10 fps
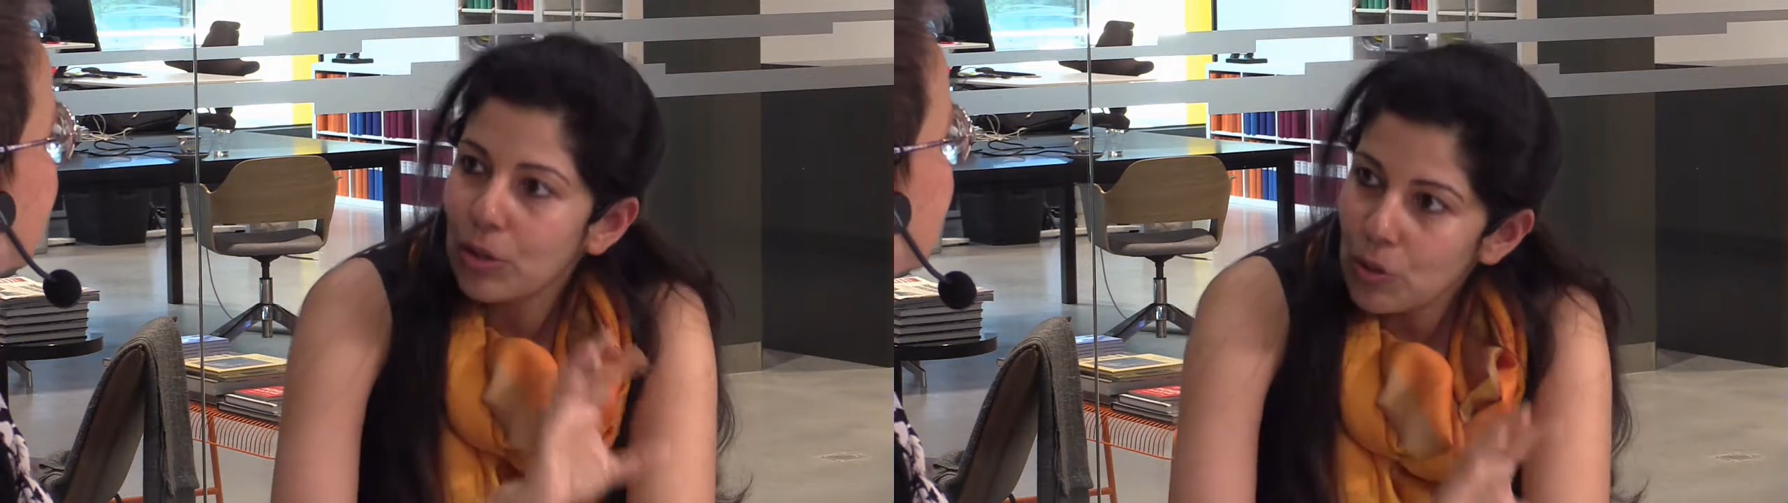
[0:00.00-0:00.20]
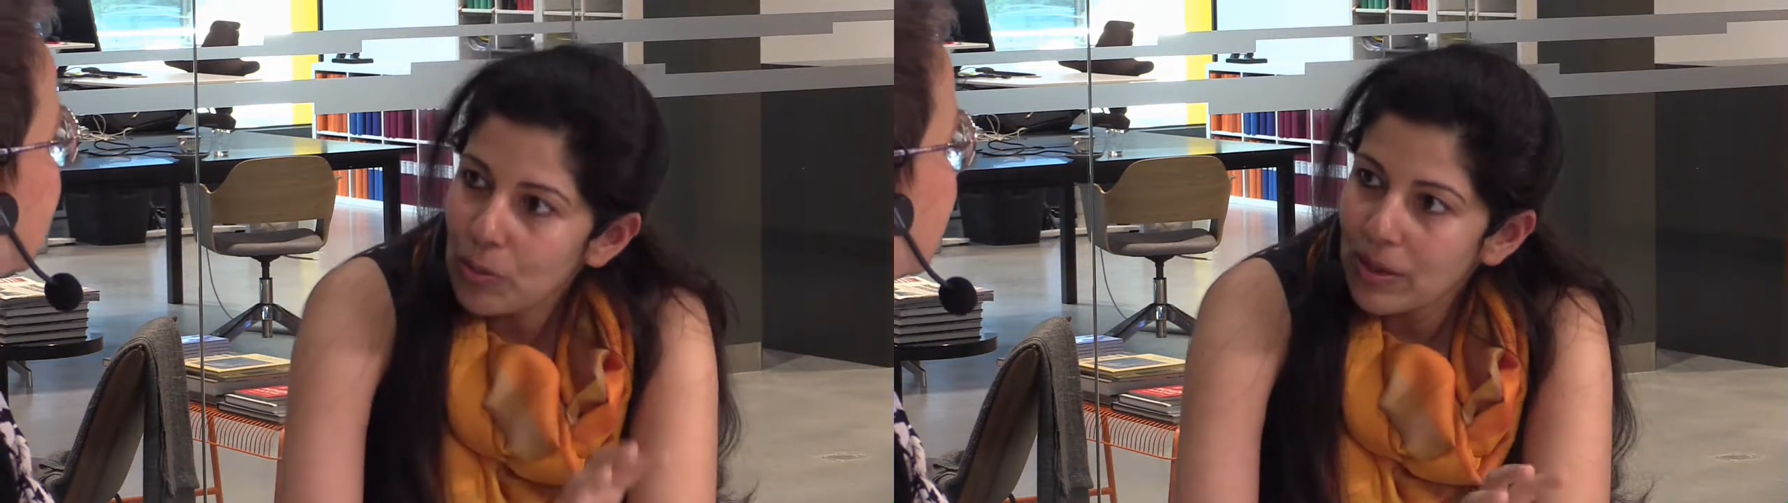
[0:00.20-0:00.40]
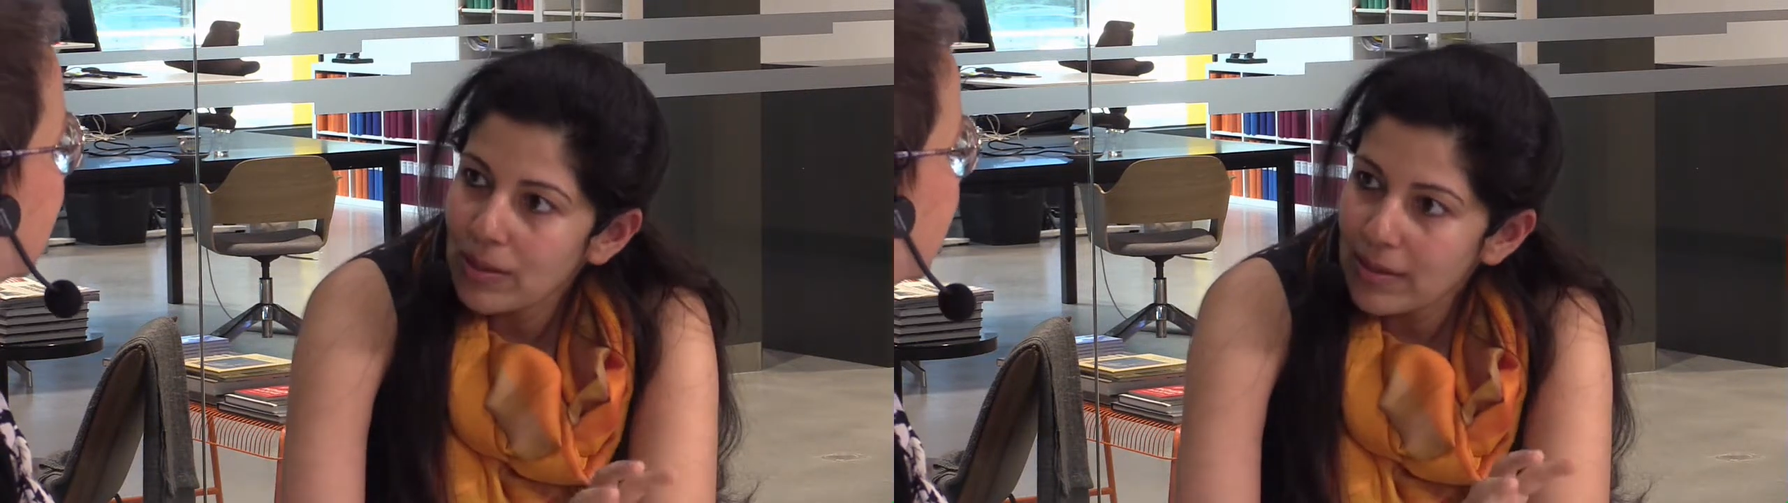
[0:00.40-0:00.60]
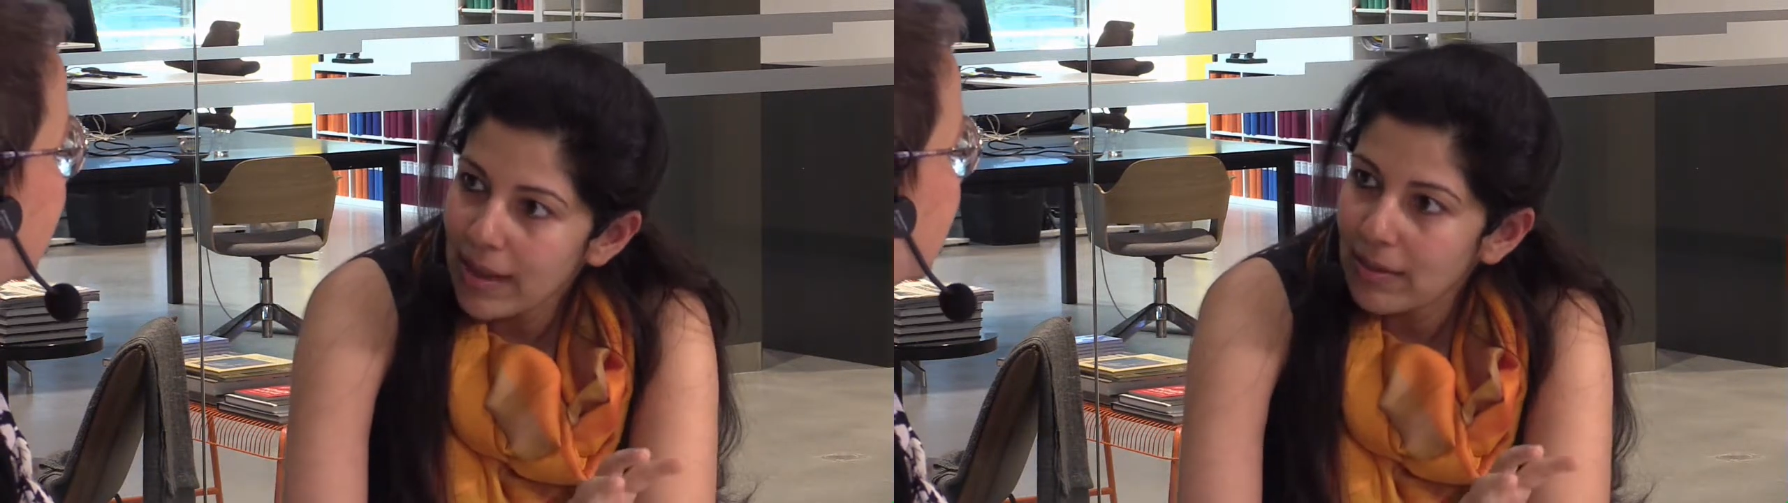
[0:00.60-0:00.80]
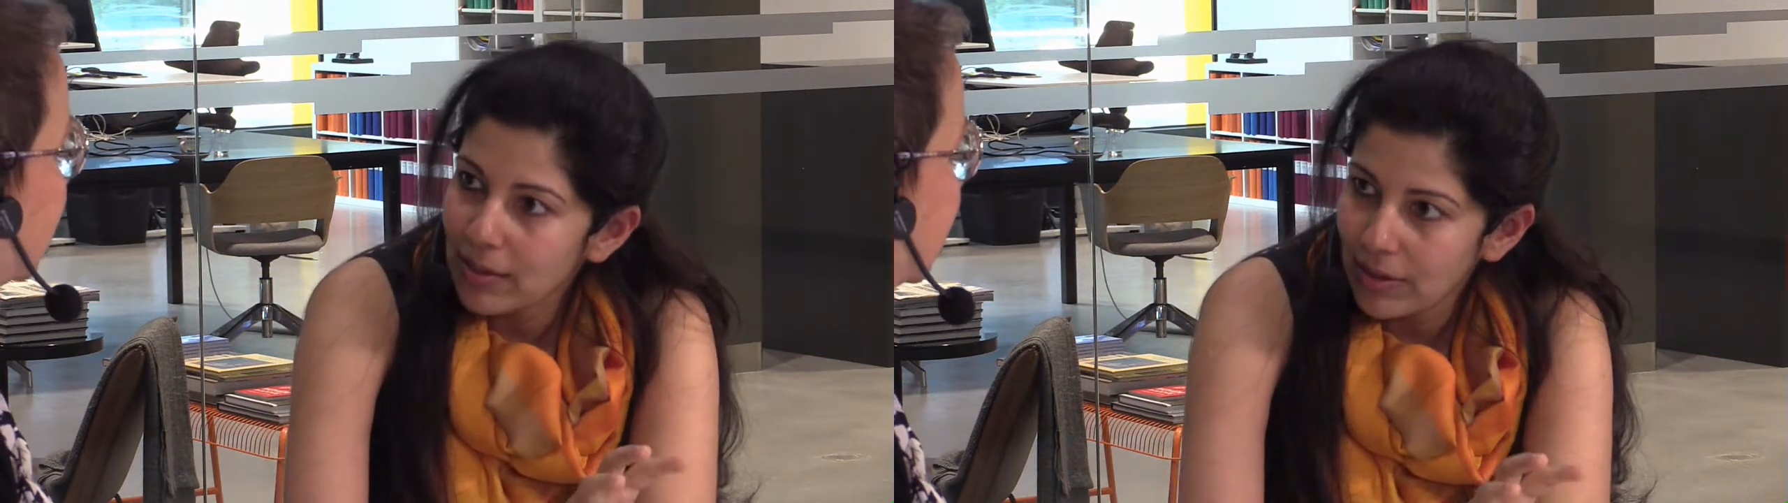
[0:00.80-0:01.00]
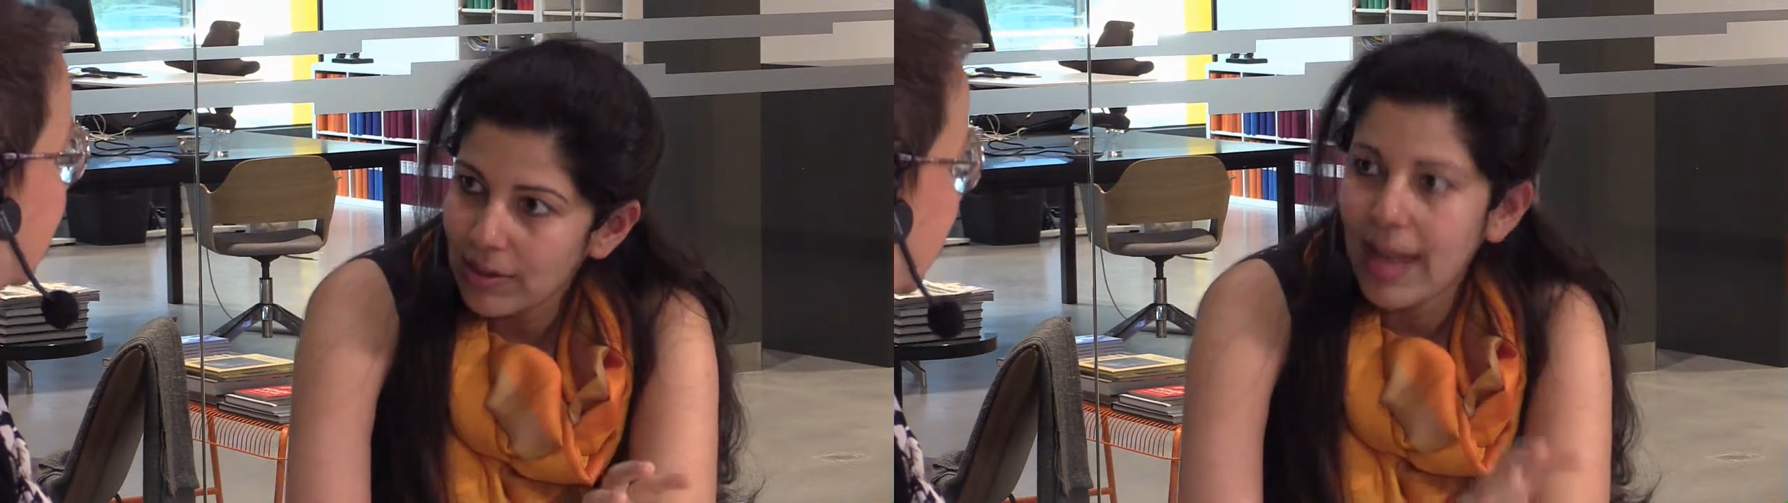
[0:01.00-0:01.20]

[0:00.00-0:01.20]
human-centered